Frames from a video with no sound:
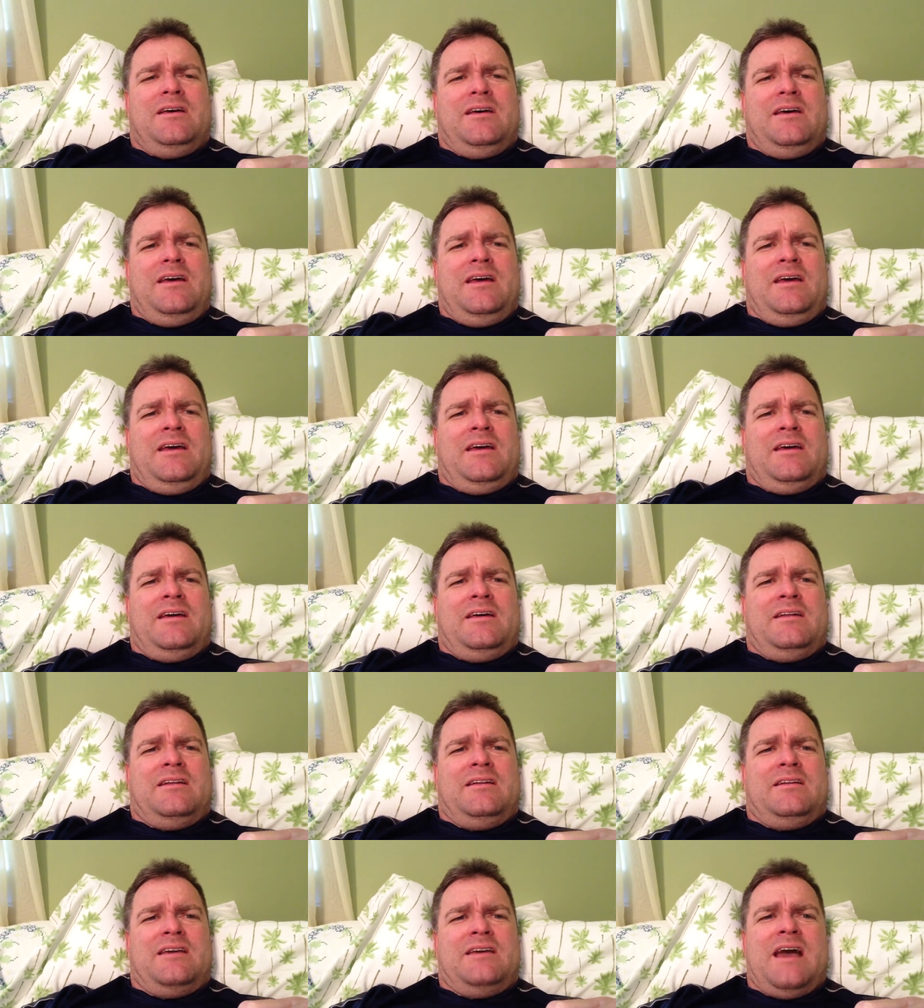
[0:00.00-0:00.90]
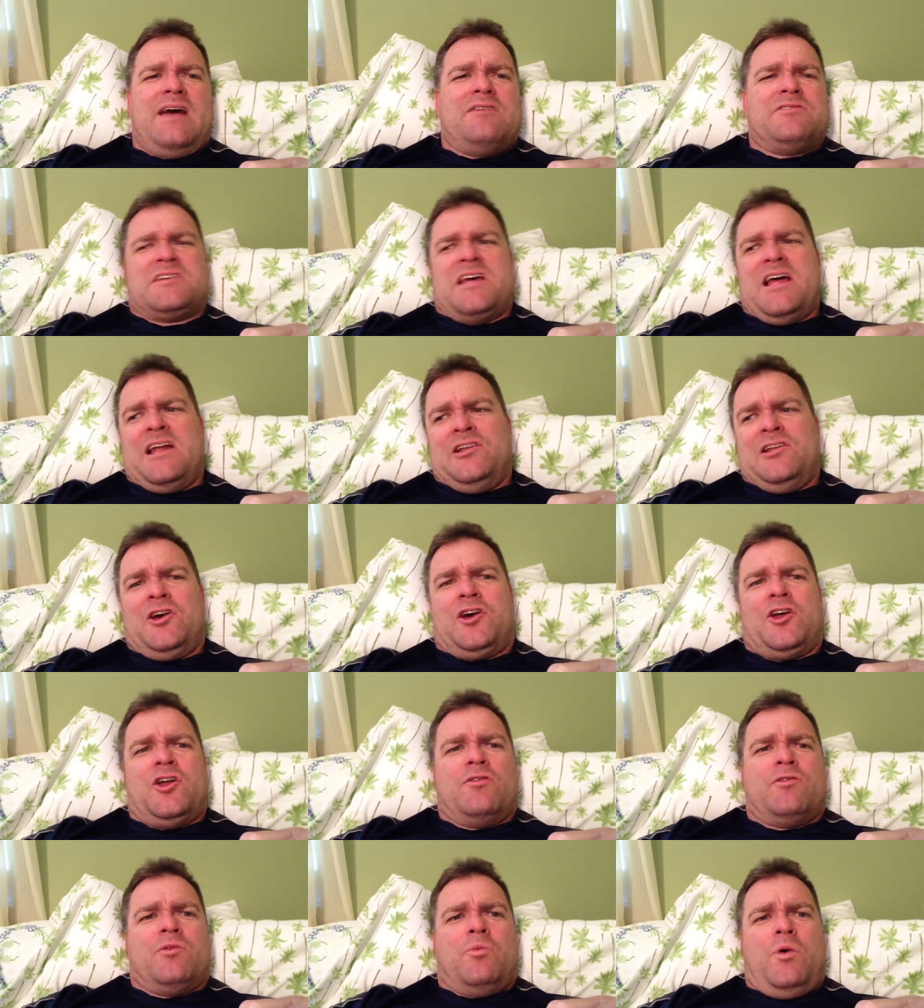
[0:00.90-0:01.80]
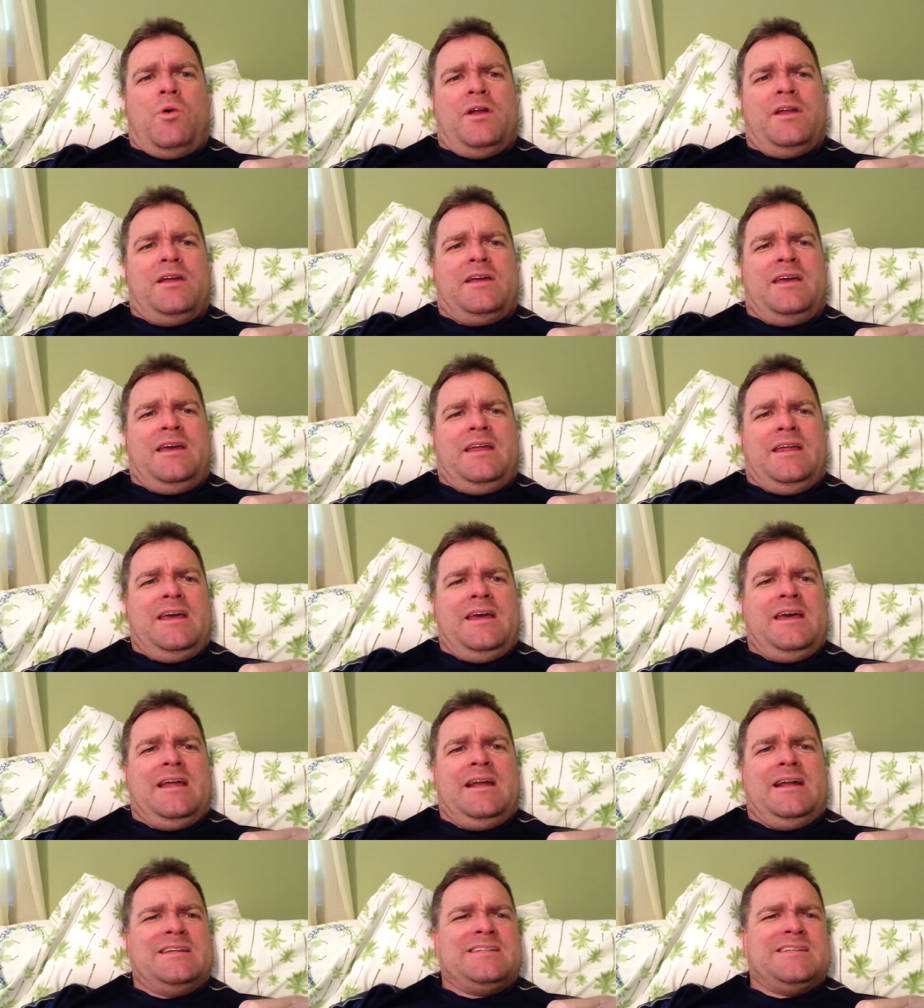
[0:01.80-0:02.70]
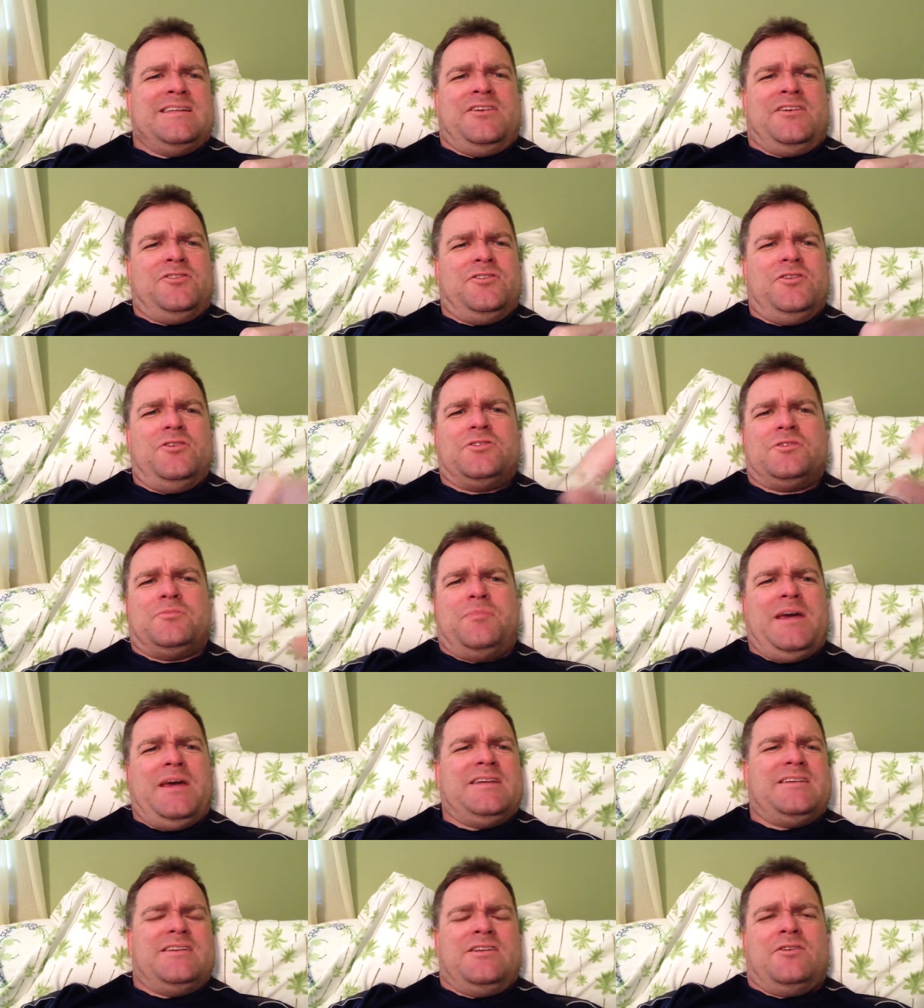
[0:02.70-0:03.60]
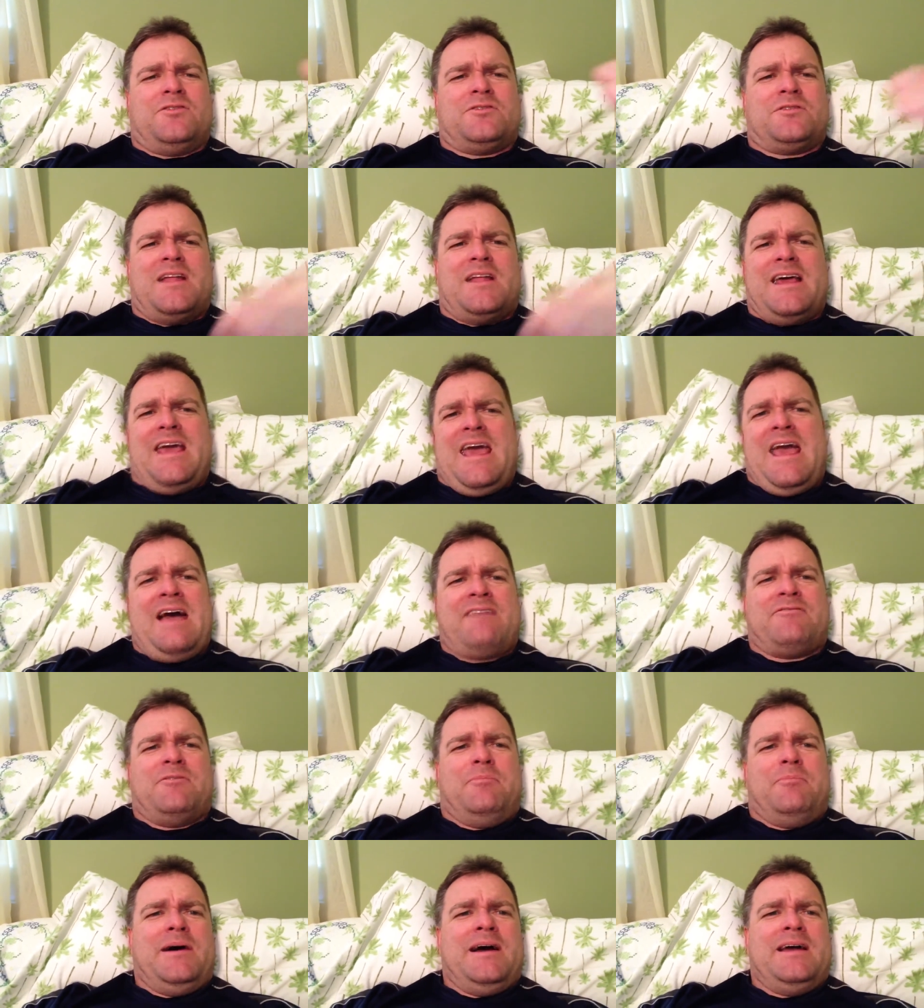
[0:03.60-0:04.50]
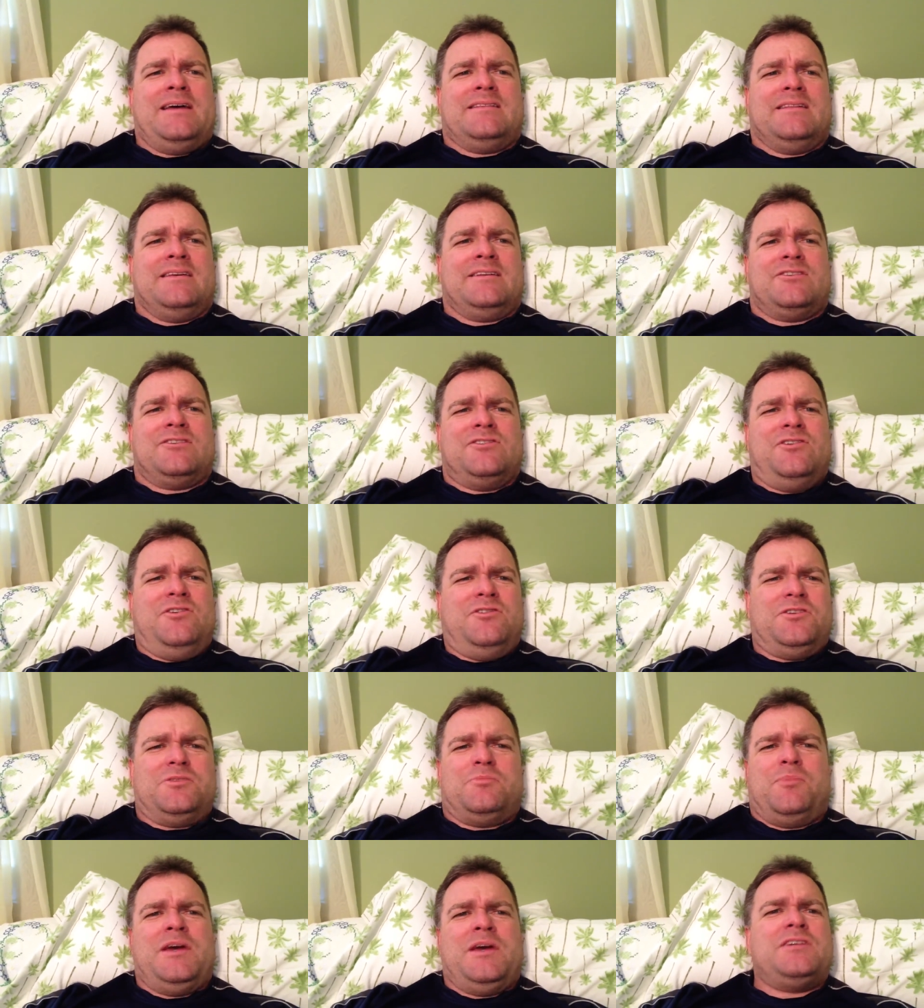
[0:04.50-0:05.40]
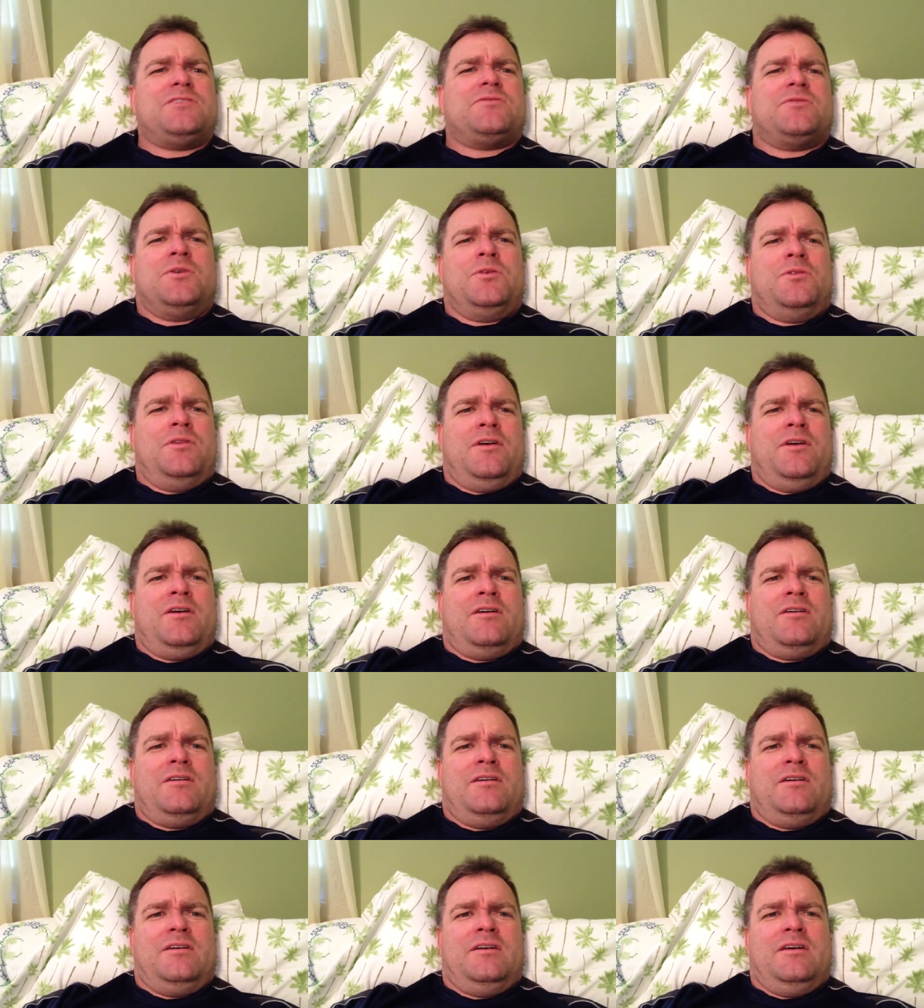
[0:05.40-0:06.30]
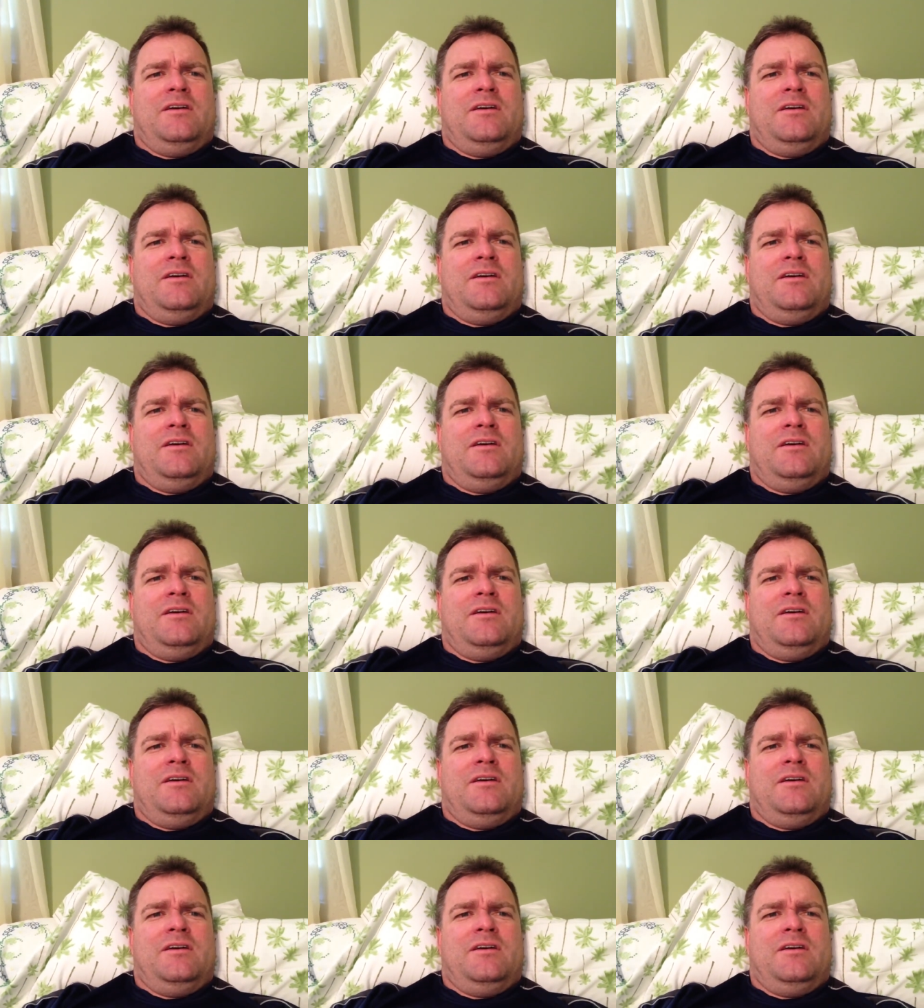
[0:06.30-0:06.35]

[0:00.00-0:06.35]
And the guy was kind of looking over, wanting to get in. And I said, "There's no space. It was like half a bike length. There's no space for you there."